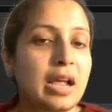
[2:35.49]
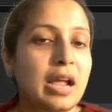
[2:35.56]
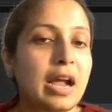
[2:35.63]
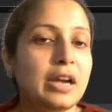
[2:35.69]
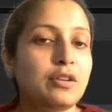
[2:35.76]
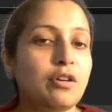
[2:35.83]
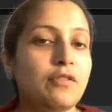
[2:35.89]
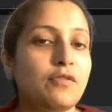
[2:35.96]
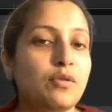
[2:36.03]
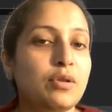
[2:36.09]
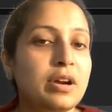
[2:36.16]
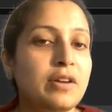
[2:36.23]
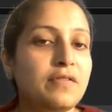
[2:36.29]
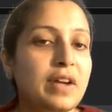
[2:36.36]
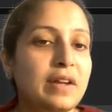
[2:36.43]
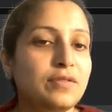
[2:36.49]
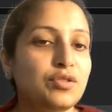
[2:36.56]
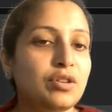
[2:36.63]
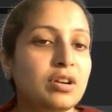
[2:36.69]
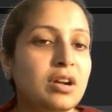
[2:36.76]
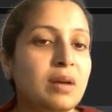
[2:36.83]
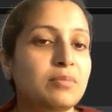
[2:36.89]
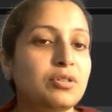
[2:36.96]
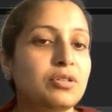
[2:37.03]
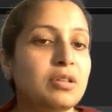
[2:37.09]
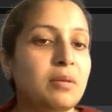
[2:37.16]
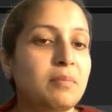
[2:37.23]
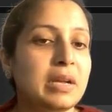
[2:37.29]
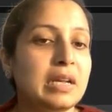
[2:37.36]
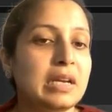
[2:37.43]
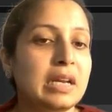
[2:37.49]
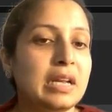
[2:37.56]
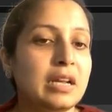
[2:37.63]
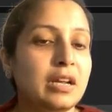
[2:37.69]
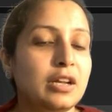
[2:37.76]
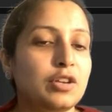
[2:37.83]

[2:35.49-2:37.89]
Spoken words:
and your 4 and 5 should come to the beginning.